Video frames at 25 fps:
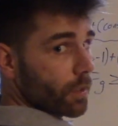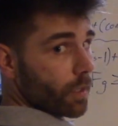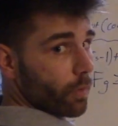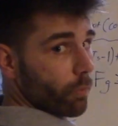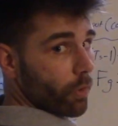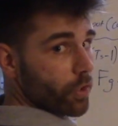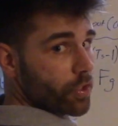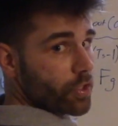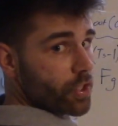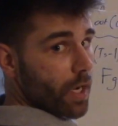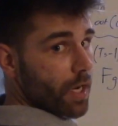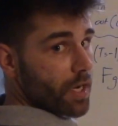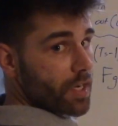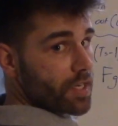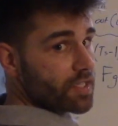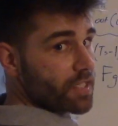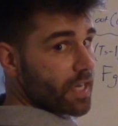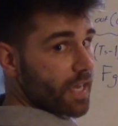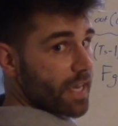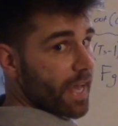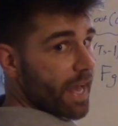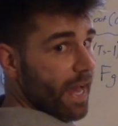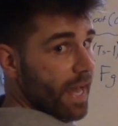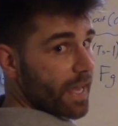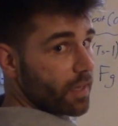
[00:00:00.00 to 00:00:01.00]
And we're trying to
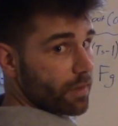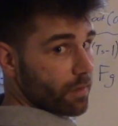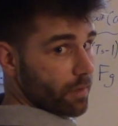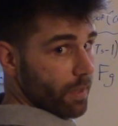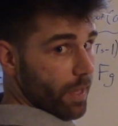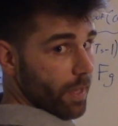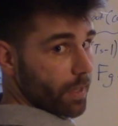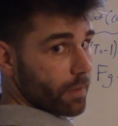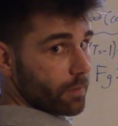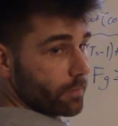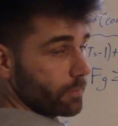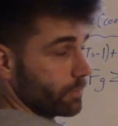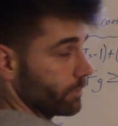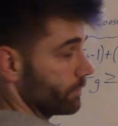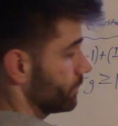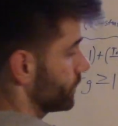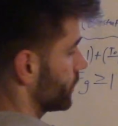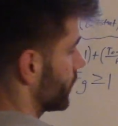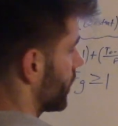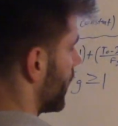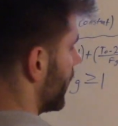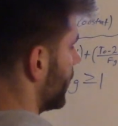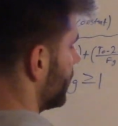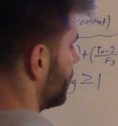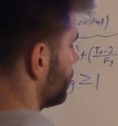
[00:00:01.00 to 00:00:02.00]
stay out of that,
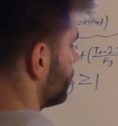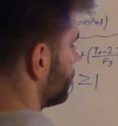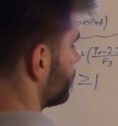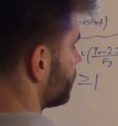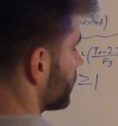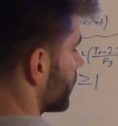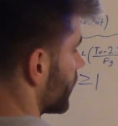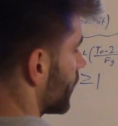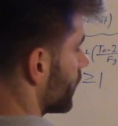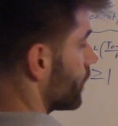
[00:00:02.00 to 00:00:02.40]
right?